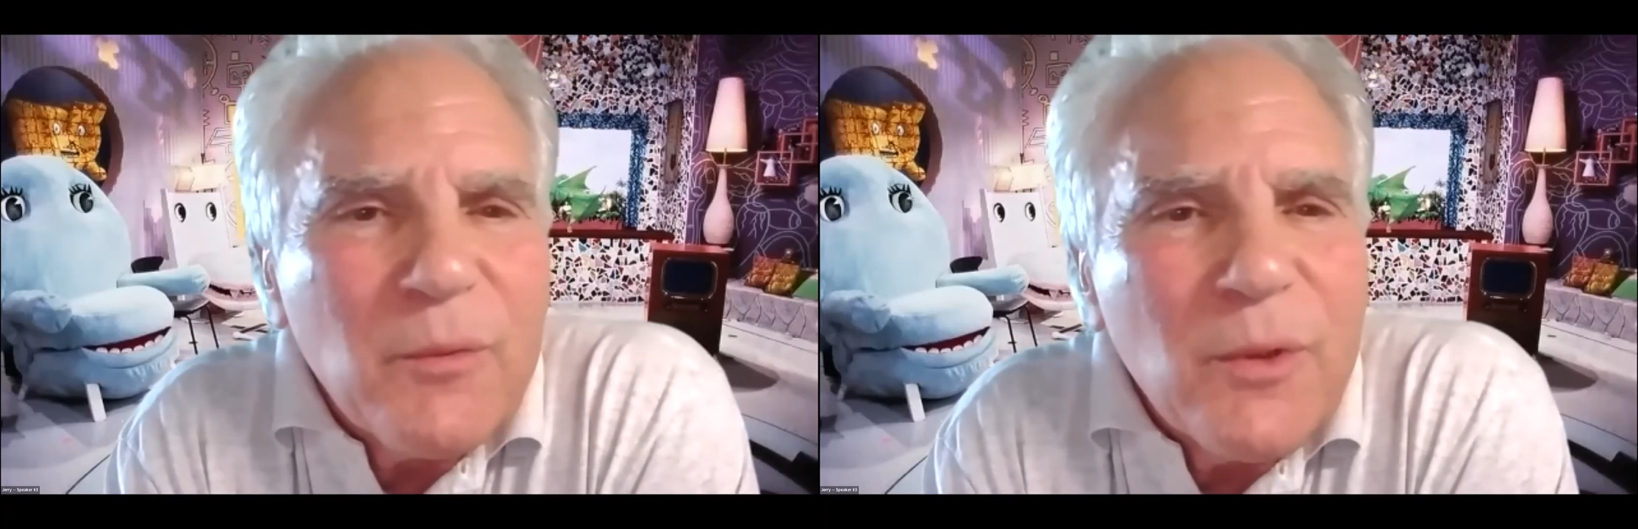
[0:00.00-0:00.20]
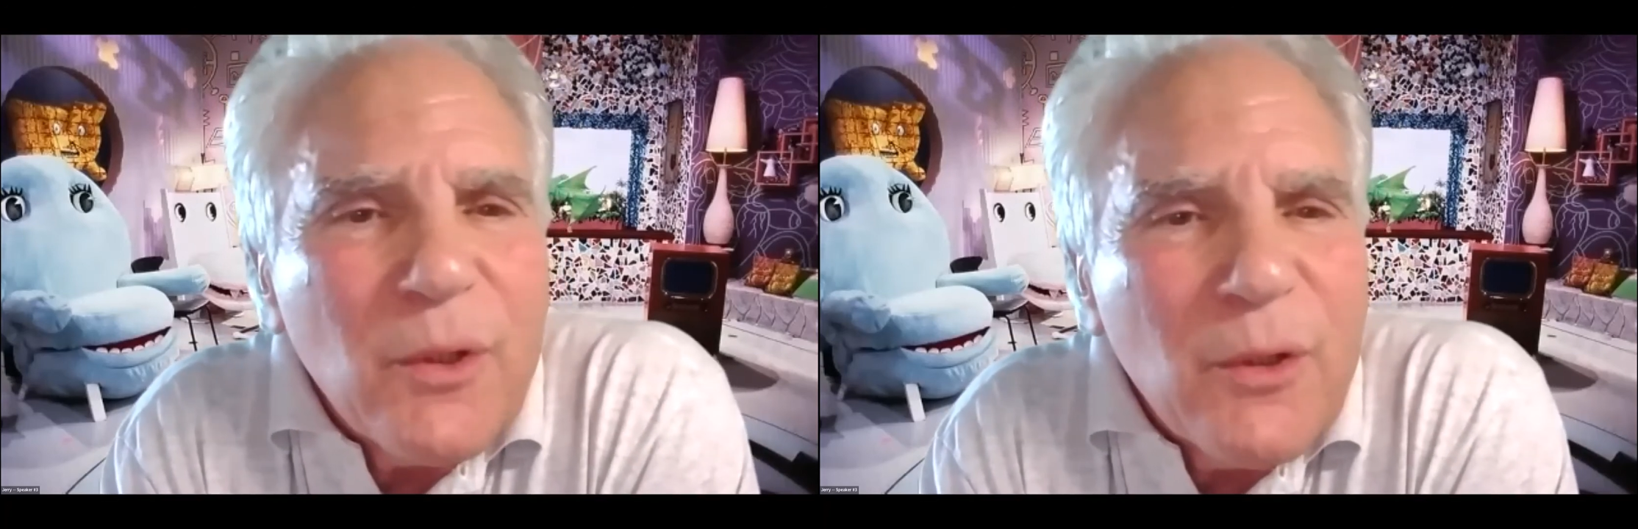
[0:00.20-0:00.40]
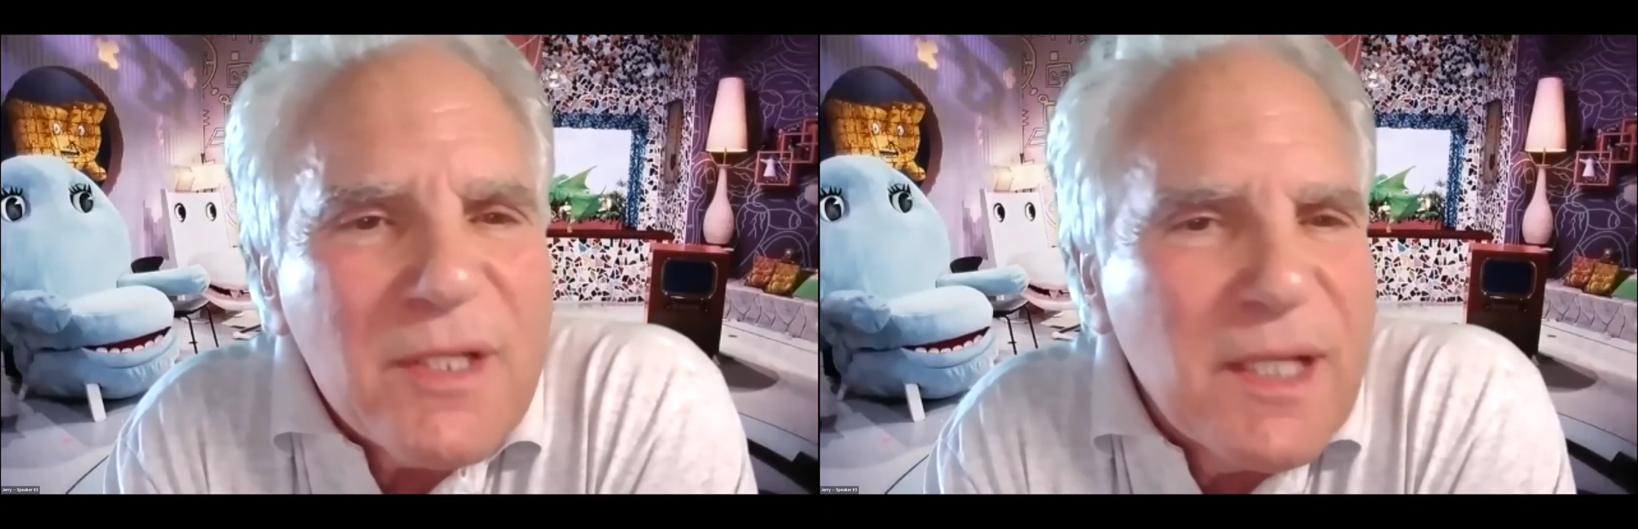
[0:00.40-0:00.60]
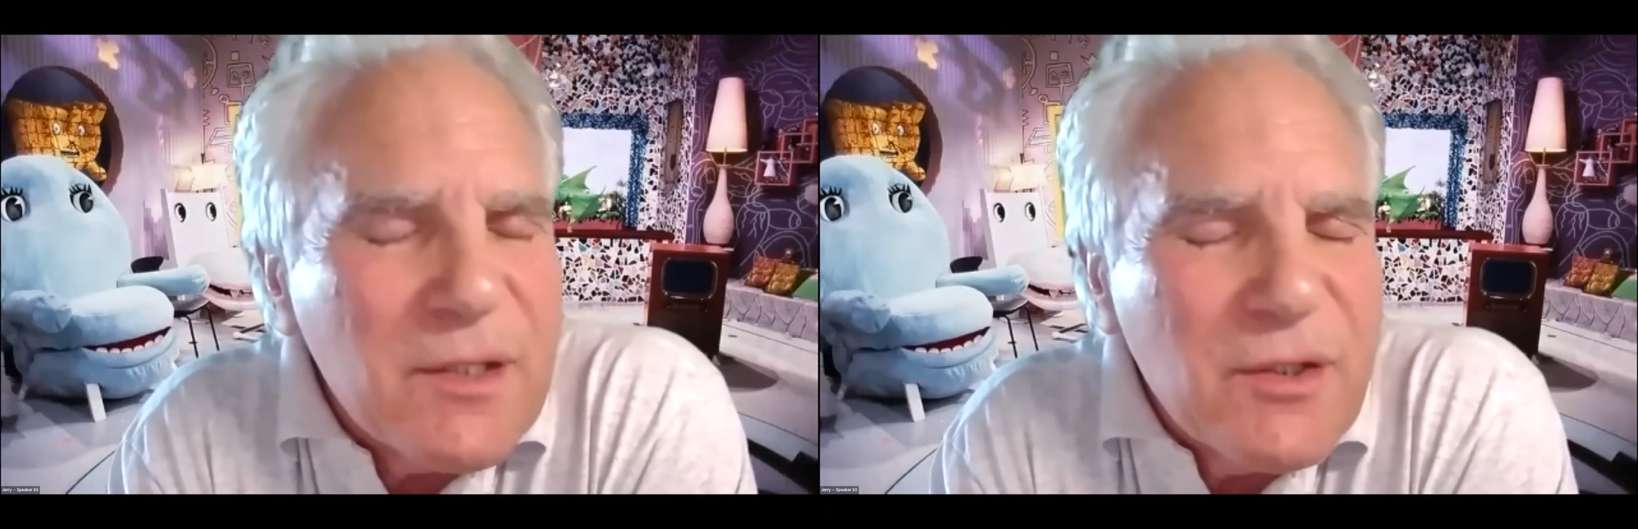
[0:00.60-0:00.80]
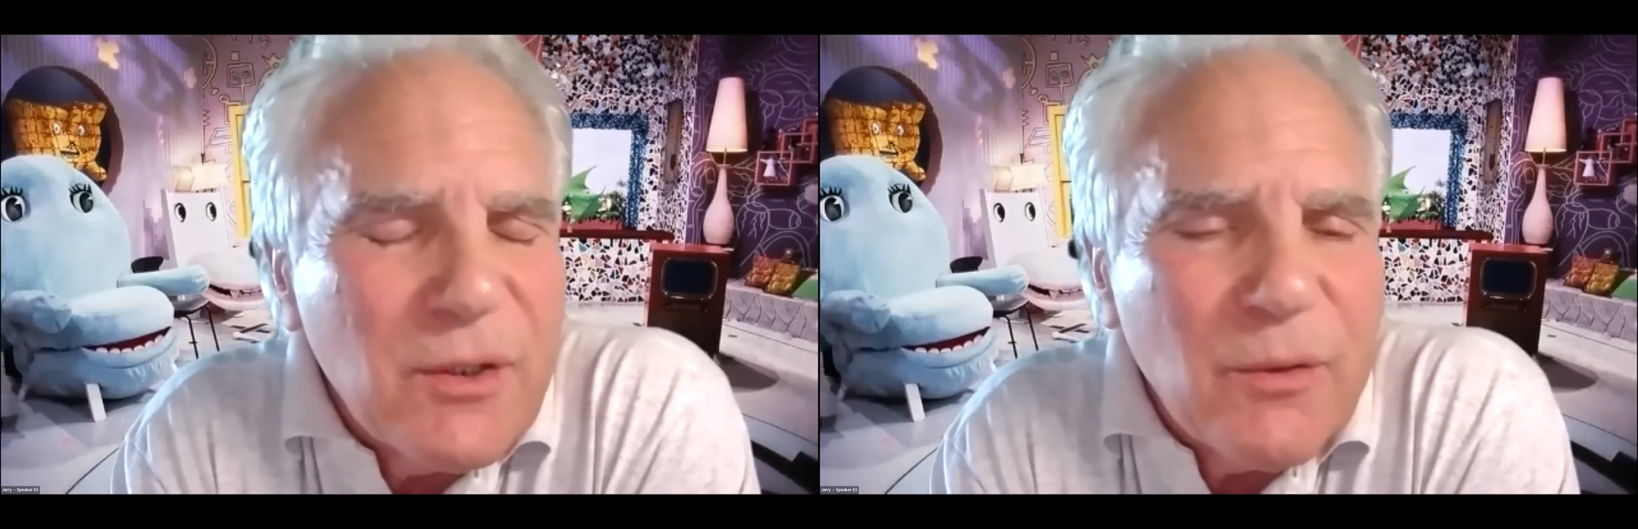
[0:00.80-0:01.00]
words
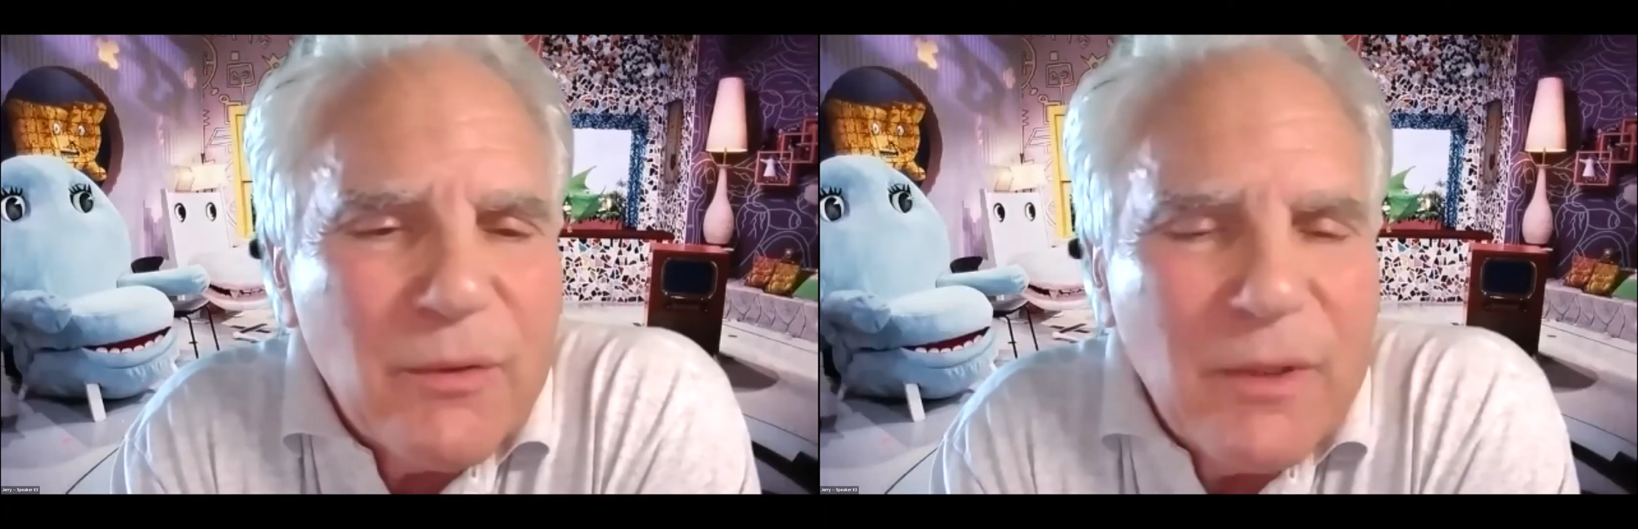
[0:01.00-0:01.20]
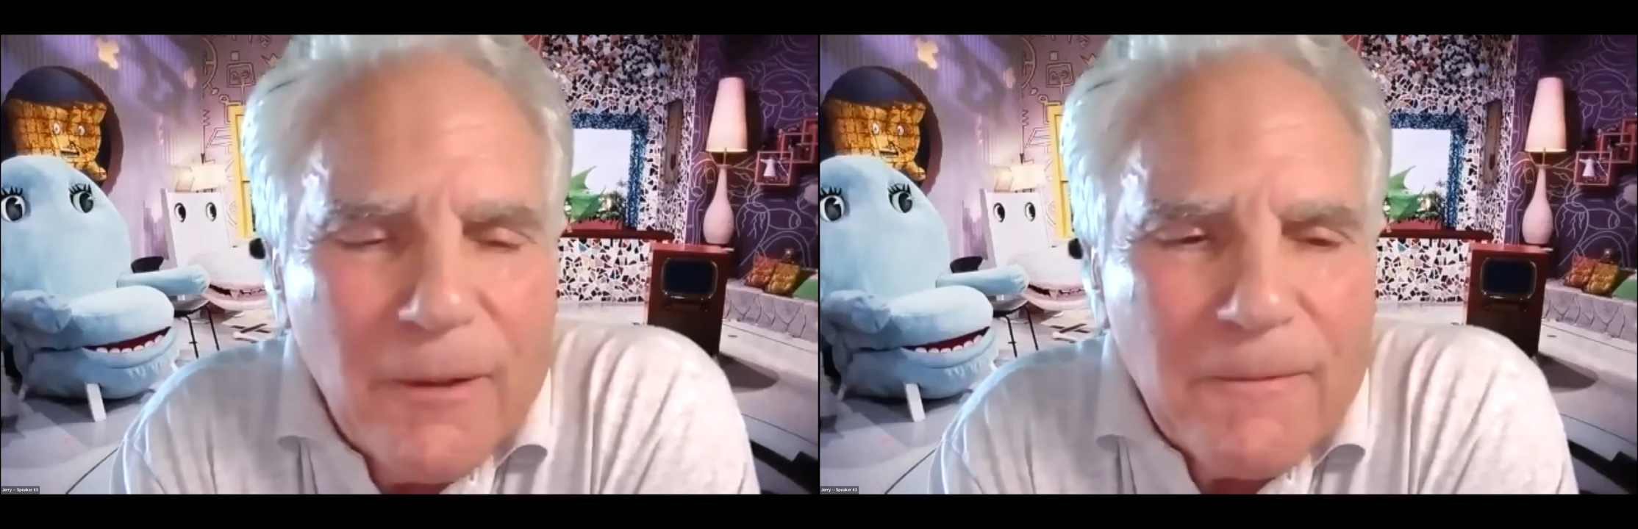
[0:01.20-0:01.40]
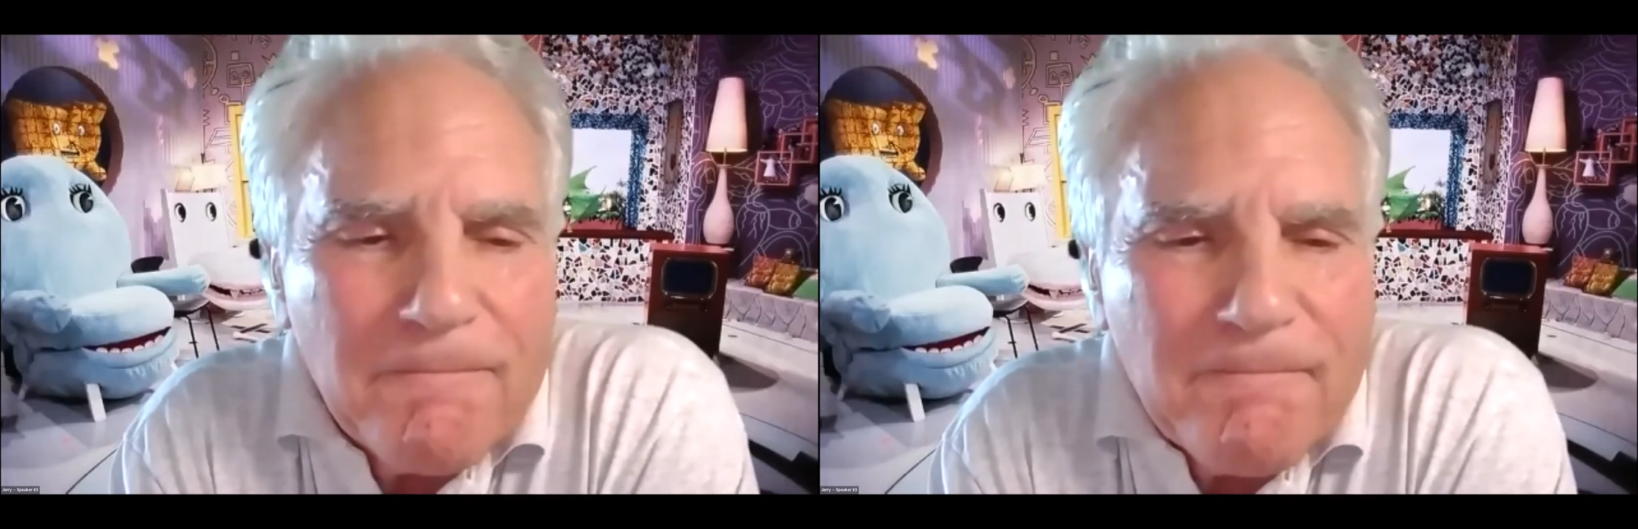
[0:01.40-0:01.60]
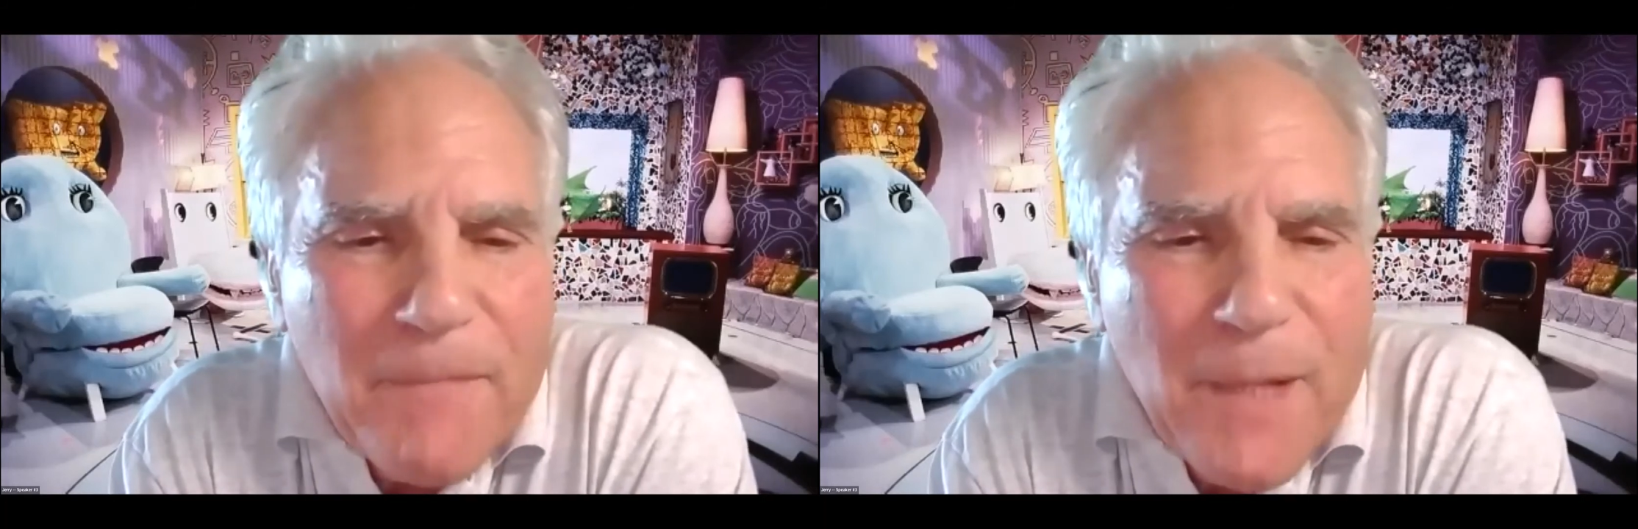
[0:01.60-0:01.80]
that you don't know.